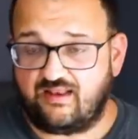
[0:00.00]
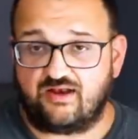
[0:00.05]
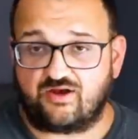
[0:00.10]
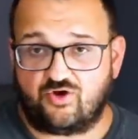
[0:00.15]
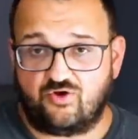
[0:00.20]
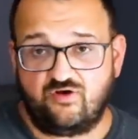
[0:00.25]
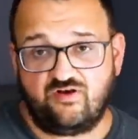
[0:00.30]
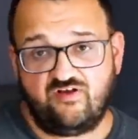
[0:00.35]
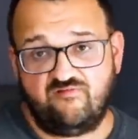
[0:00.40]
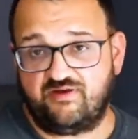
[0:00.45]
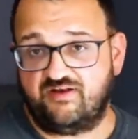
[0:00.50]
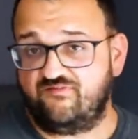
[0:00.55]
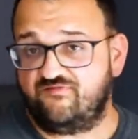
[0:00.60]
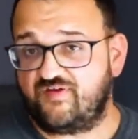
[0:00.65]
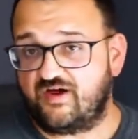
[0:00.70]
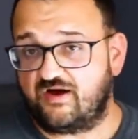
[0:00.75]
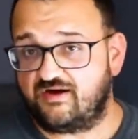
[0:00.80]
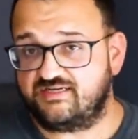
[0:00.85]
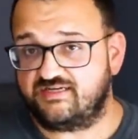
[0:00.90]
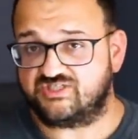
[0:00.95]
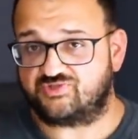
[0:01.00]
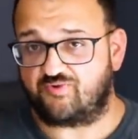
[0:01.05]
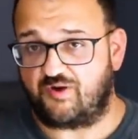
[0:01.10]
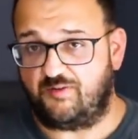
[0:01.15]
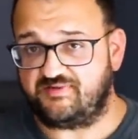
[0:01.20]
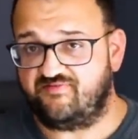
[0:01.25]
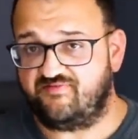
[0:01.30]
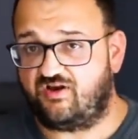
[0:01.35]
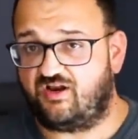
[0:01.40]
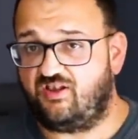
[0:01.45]
that could have been very
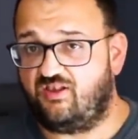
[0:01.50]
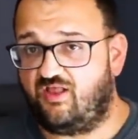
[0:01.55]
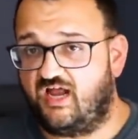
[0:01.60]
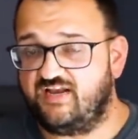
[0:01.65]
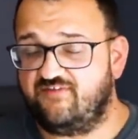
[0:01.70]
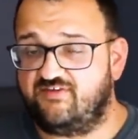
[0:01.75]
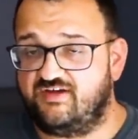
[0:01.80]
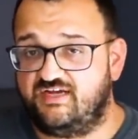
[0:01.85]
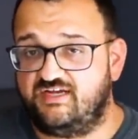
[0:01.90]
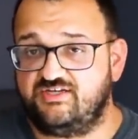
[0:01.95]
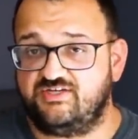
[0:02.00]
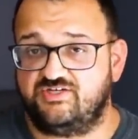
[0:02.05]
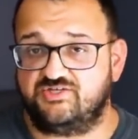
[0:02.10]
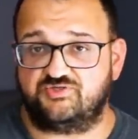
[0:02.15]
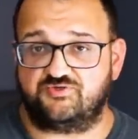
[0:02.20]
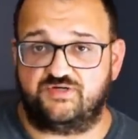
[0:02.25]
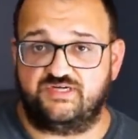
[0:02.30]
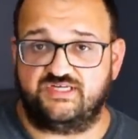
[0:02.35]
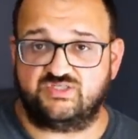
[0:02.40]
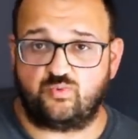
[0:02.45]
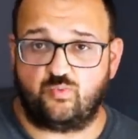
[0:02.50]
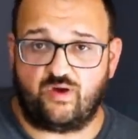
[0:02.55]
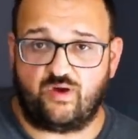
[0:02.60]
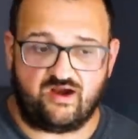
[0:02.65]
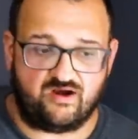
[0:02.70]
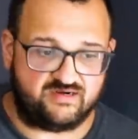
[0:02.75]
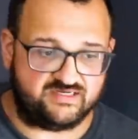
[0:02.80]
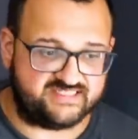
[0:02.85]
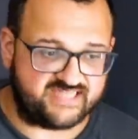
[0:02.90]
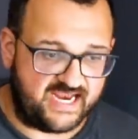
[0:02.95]
disruptive on a lot of industries
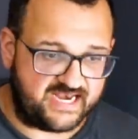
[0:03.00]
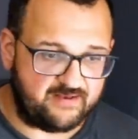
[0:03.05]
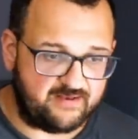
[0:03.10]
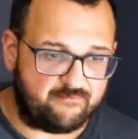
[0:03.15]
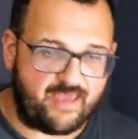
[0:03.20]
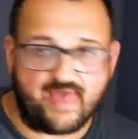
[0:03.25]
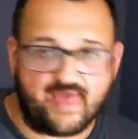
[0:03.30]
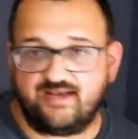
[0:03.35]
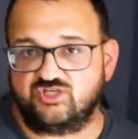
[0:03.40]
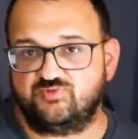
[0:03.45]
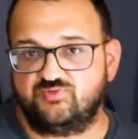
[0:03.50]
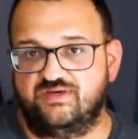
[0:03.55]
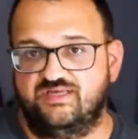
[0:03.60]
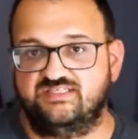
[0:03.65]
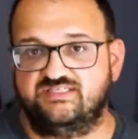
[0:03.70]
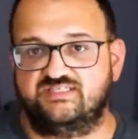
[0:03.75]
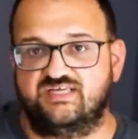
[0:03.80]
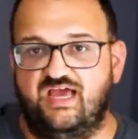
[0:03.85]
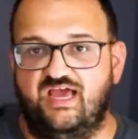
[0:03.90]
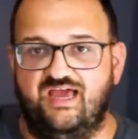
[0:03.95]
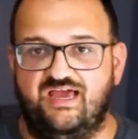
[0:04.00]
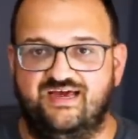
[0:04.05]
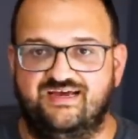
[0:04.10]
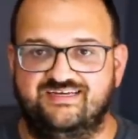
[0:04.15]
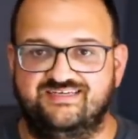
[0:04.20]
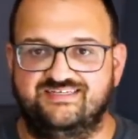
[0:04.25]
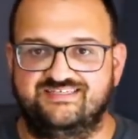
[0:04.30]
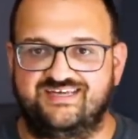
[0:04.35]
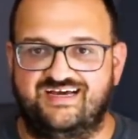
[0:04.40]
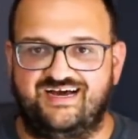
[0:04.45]
where data management
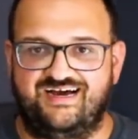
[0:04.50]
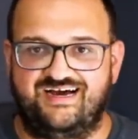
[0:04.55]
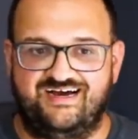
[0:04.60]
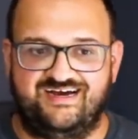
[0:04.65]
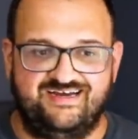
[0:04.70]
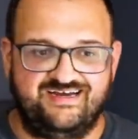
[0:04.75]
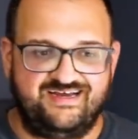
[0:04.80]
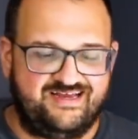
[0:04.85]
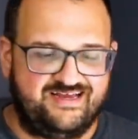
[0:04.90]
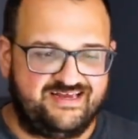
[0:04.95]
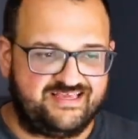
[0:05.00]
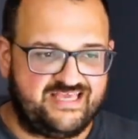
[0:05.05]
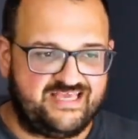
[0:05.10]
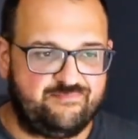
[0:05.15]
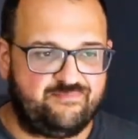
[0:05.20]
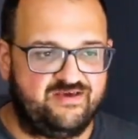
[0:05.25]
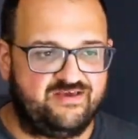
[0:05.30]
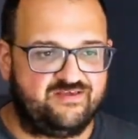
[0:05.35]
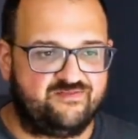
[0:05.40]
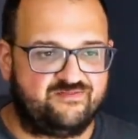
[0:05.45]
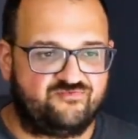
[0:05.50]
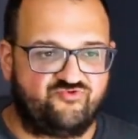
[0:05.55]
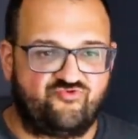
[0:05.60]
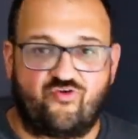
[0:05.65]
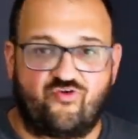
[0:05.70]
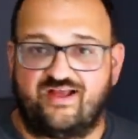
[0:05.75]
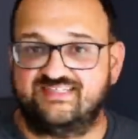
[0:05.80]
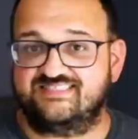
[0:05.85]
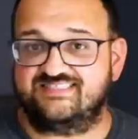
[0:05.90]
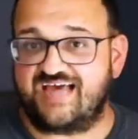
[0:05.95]
and keeping
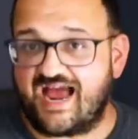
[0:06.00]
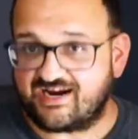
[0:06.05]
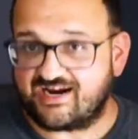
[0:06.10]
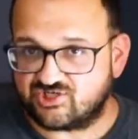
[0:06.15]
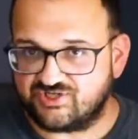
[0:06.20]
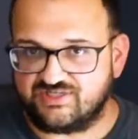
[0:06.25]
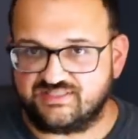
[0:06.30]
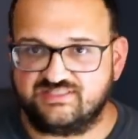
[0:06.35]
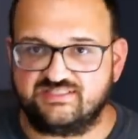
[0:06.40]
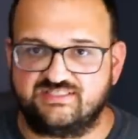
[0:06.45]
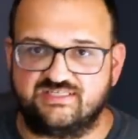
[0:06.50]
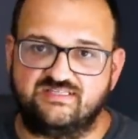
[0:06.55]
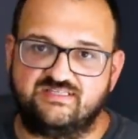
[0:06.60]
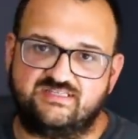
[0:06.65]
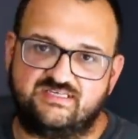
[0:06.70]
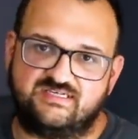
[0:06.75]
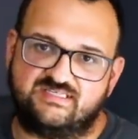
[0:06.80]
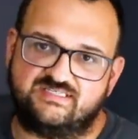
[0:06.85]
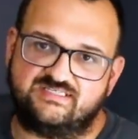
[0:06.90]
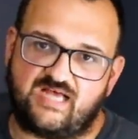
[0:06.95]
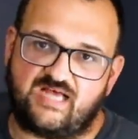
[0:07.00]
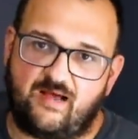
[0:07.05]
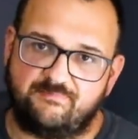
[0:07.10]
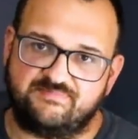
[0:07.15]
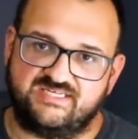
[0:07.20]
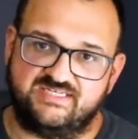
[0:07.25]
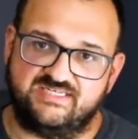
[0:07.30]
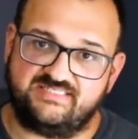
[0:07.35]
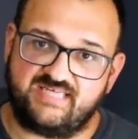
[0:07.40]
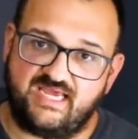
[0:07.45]
transactions and things
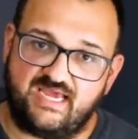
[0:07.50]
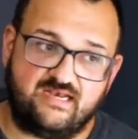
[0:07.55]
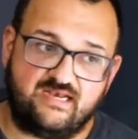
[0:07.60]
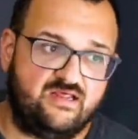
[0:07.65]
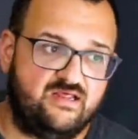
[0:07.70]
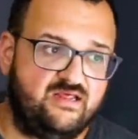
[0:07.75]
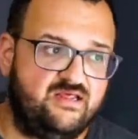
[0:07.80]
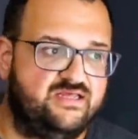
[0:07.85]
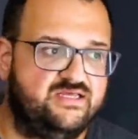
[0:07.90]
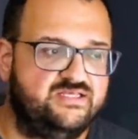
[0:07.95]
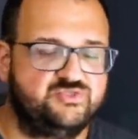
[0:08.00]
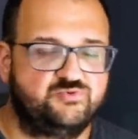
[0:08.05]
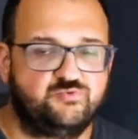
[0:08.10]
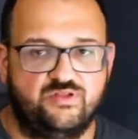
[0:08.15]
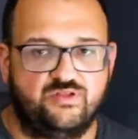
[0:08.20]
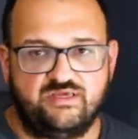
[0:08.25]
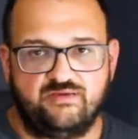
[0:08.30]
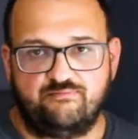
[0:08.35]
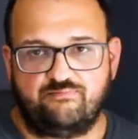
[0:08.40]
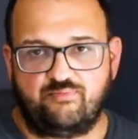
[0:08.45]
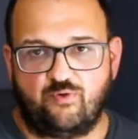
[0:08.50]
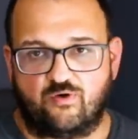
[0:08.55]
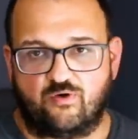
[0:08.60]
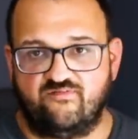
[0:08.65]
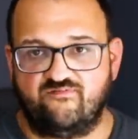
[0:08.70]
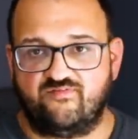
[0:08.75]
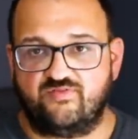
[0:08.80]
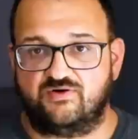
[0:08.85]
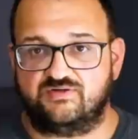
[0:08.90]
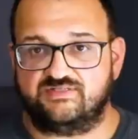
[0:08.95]
up to date is really
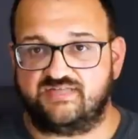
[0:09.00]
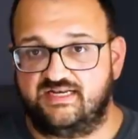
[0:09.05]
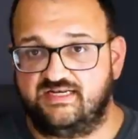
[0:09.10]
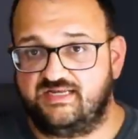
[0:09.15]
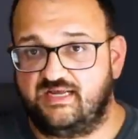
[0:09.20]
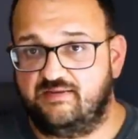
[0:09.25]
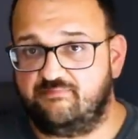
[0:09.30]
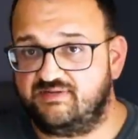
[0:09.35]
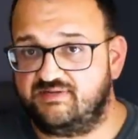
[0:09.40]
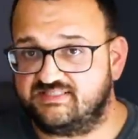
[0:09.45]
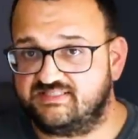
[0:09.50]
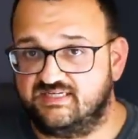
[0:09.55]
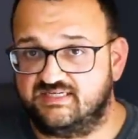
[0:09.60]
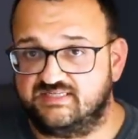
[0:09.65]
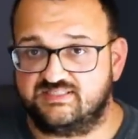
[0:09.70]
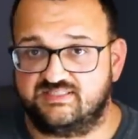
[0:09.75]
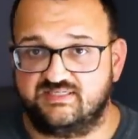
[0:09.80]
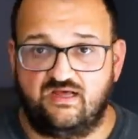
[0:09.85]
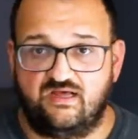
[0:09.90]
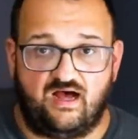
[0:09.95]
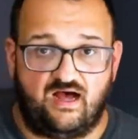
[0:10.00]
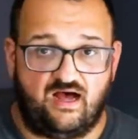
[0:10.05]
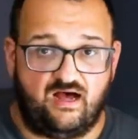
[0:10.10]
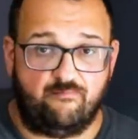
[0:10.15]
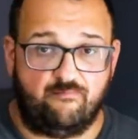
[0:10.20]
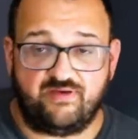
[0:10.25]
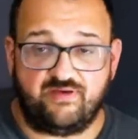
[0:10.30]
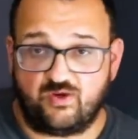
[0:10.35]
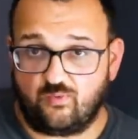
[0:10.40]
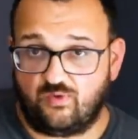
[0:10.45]
important for their day-to-day business.
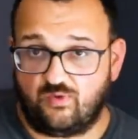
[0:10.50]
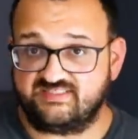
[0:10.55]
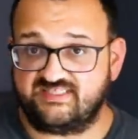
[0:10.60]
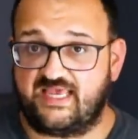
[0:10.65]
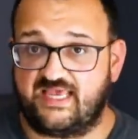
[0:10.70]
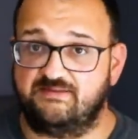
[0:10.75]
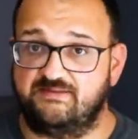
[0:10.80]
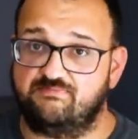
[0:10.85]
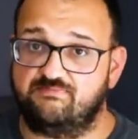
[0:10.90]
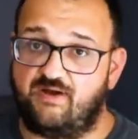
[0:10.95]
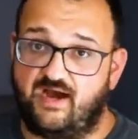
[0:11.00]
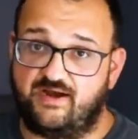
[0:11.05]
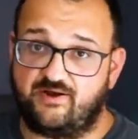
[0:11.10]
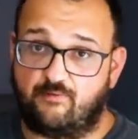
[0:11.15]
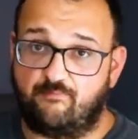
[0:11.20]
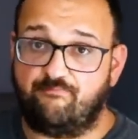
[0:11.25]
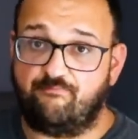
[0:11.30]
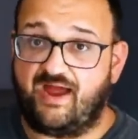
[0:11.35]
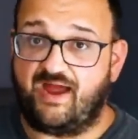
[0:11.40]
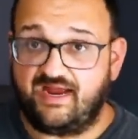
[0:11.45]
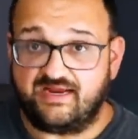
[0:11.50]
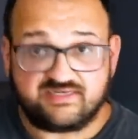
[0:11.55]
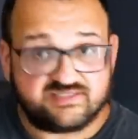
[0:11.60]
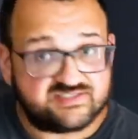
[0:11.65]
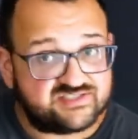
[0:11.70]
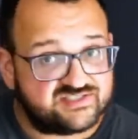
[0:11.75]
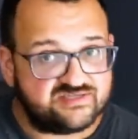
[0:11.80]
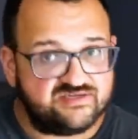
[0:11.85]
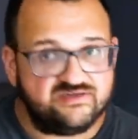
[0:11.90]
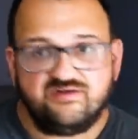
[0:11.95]
Big ones that came to mind are
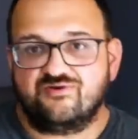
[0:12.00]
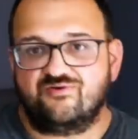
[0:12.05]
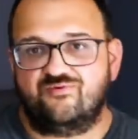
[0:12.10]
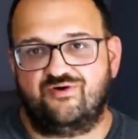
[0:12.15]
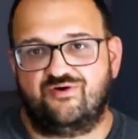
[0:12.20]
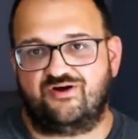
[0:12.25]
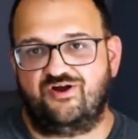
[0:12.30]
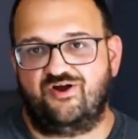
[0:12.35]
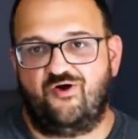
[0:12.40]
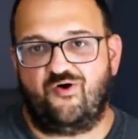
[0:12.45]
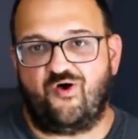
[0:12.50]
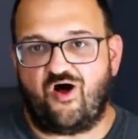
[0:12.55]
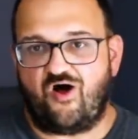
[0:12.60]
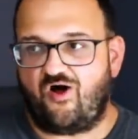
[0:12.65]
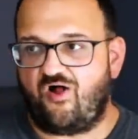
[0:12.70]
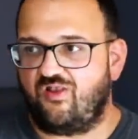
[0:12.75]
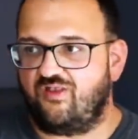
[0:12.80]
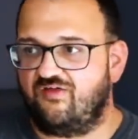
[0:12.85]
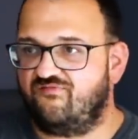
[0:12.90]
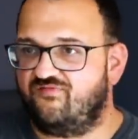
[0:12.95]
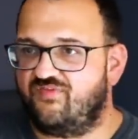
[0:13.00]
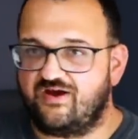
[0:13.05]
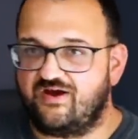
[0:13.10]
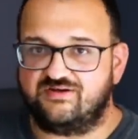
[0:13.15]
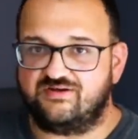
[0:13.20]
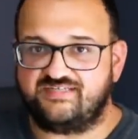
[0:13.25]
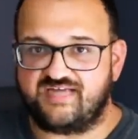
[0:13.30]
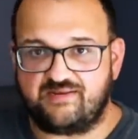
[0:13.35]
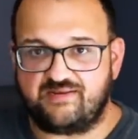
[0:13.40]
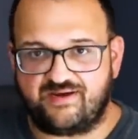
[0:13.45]
banks, where, you know, all of
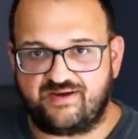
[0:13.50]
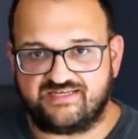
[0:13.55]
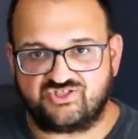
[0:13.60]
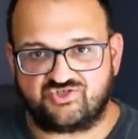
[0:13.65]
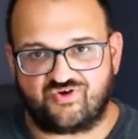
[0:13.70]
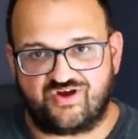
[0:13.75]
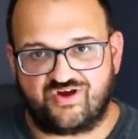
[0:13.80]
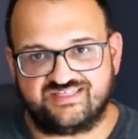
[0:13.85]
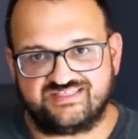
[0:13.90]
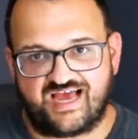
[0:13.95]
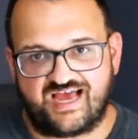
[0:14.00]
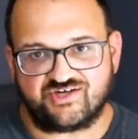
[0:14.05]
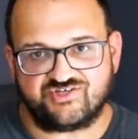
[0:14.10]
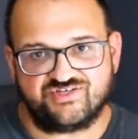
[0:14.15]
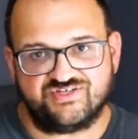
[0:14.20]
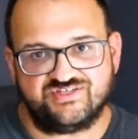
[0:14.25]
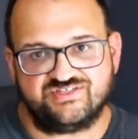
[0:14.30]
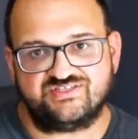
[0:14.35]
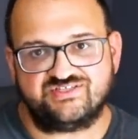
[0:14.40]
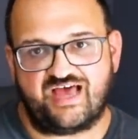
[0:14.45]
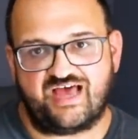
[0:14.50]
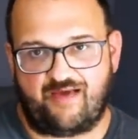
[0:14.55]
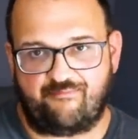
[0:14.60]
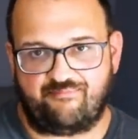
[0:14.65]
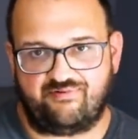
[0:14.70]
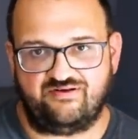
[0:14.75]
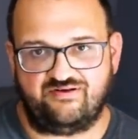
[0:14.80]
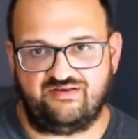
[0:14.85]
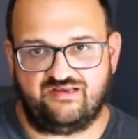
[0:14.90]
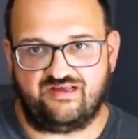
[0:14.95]
their database transactions
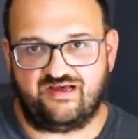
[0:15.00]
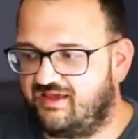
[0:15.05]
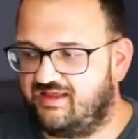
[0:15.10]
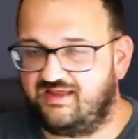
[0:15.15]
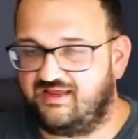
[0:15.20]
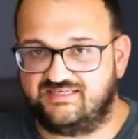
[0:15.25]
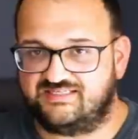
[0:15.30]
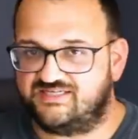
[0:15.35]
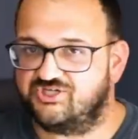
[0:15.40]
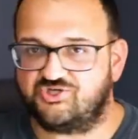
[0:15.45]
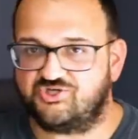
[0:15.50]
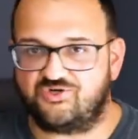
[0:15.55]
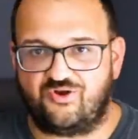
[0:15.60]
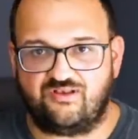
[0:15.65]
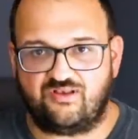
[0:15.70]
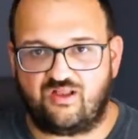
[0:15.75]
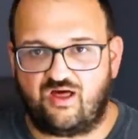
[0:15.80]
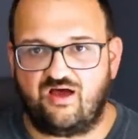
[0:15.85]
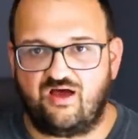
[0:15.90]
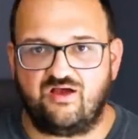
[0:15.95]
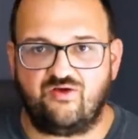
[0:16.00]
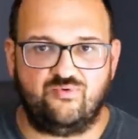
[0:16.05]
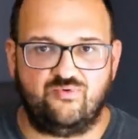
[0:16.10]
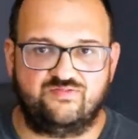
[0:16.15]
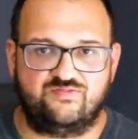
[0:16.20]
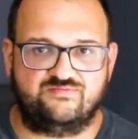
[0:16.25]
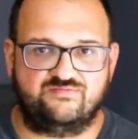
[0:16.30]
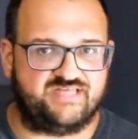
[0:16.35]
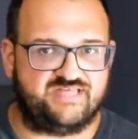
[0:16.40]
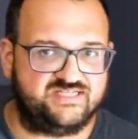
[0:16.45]
happen in a digital log
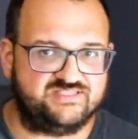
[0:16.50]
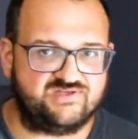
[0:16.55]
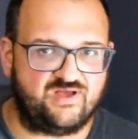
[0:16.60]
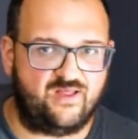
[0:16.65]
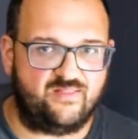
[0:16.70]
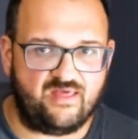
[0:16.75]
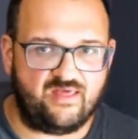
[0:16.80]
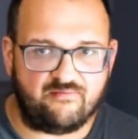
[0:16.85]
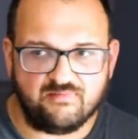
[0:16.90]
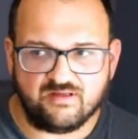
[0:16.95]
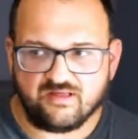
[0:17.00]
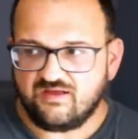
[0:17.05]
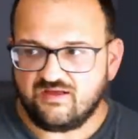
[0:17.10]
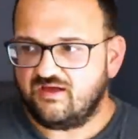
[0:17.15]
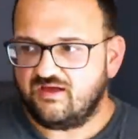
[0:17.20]
with dates on them.